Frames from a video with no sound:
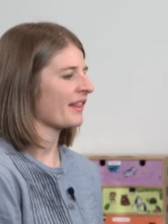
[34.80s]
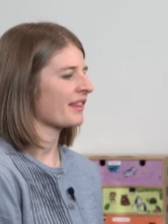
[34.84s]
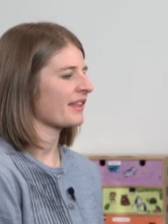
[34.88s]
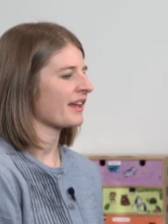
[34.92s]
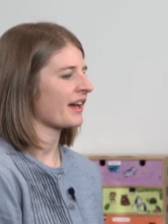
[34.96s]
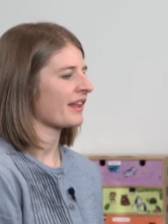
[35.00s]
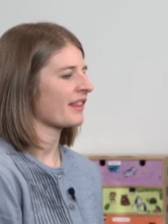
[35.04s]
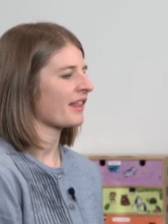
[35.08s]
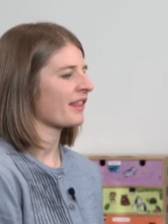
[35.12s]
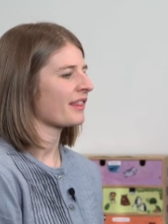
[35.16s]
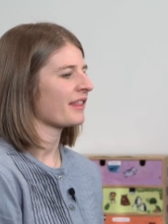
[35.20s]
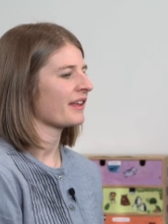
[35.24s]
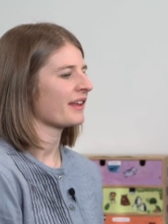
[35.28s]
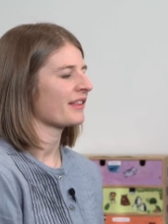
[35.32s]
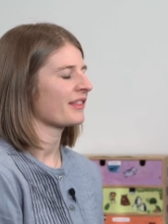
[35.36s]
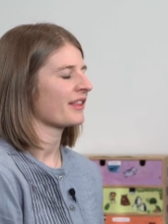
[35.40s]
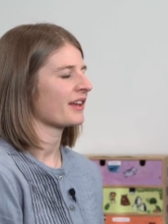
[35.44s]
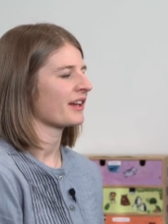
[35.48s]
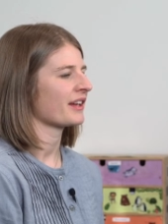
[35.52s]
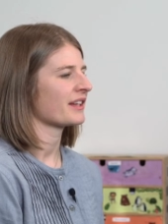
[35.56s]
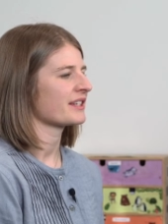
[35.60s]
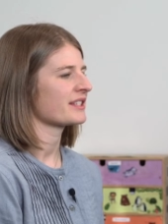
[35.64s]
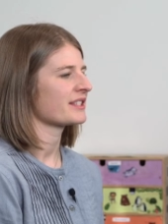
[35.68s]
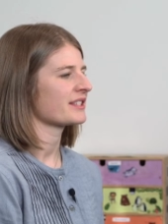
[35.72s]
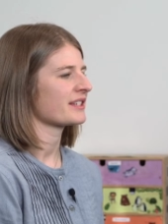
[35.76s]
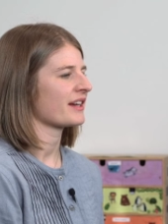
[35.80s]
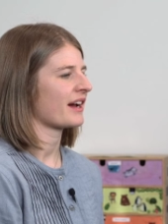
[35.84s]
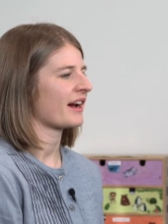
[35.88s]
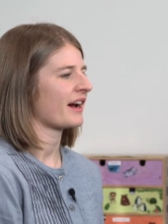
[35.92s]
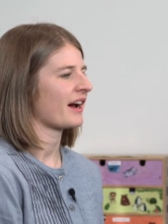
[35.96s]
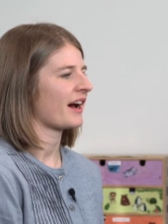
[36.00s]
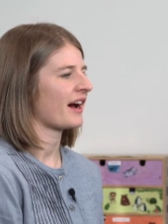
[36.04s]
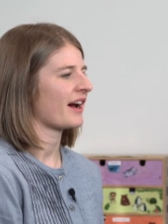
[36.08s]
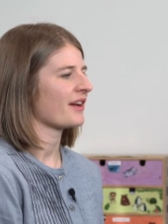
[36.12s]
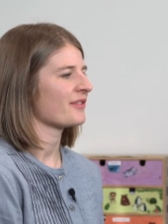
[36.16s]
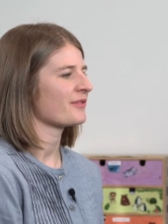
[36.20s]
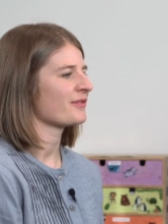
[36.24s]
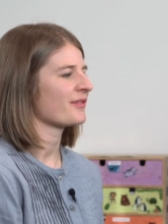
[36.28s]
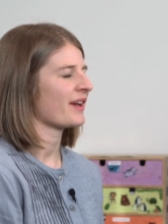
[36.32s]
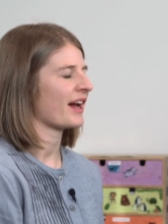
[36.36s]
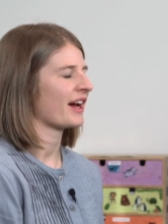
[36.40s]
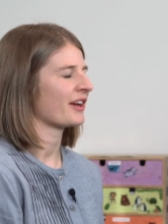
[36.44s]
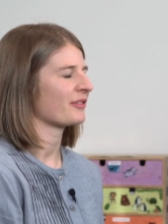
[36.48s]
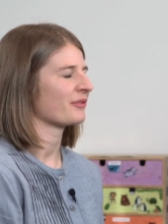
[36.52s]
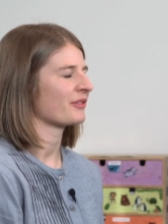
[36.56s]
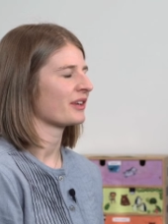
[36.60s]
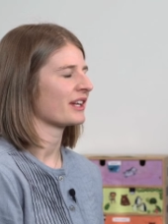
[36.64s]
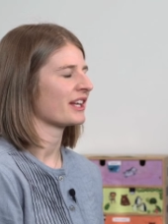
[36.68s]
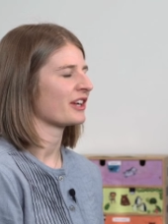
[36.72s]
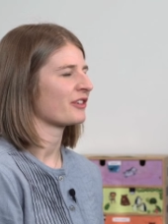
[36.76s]
The other thing that I've
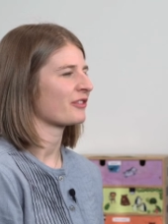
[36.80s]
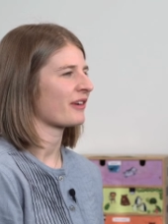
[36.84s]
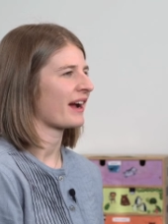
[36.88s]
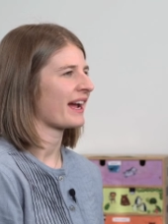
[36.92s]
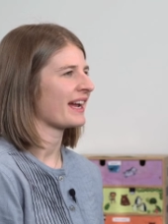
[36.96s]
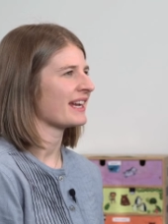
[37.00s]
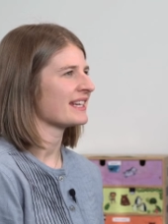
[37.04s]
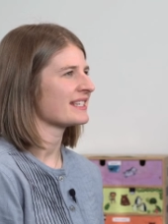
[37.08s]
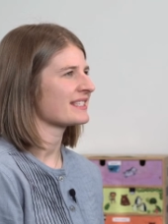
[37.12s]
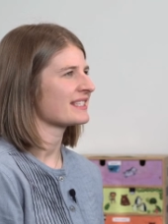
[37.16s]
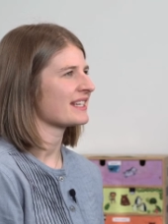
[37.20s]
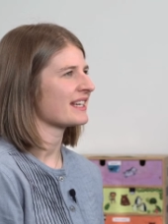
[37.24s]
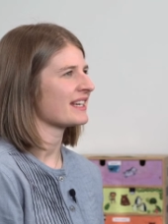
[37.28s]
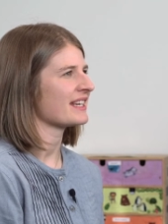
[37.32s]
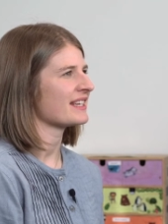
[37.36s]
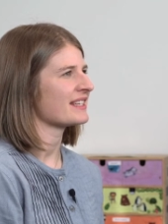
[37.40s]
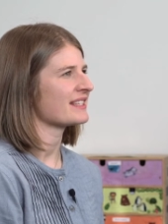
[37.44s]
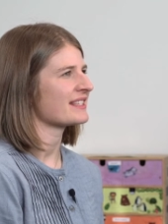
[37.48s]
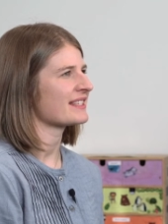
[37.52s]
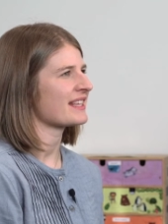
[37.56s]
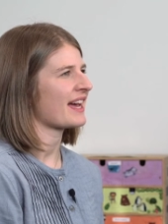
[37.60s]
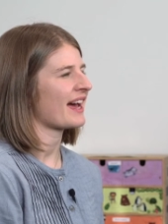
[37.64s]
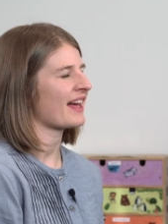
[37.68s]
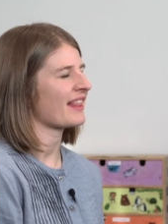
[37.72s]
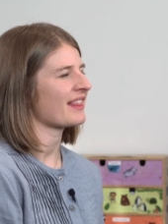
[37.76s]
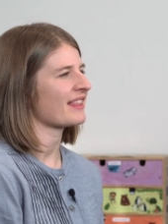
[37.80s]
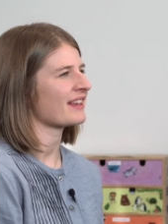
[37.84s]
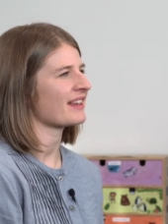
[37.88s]
found really great is that